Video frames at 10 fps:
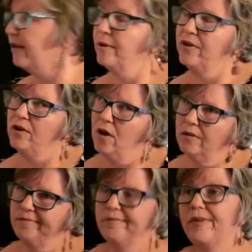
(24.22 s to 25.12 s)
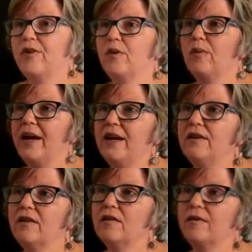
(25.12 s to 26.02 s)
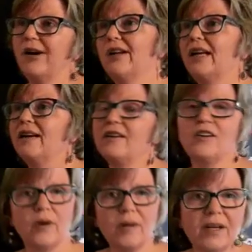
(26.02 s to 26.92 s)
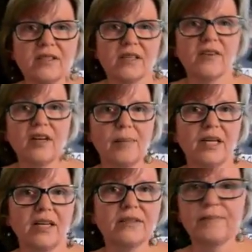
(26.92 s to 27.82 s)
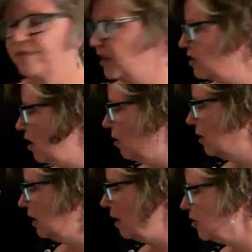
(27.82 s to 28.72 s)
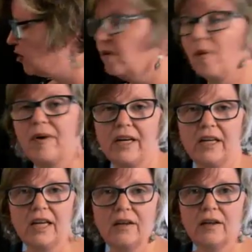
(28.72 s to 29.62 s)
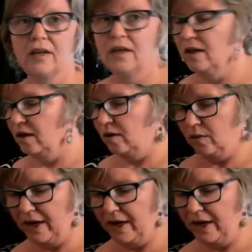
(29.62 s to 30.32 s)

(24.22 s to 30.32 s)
know what they're called, but they're red garlic and onion green beans, and they're Lebanese. So let me show you what we're going to need. We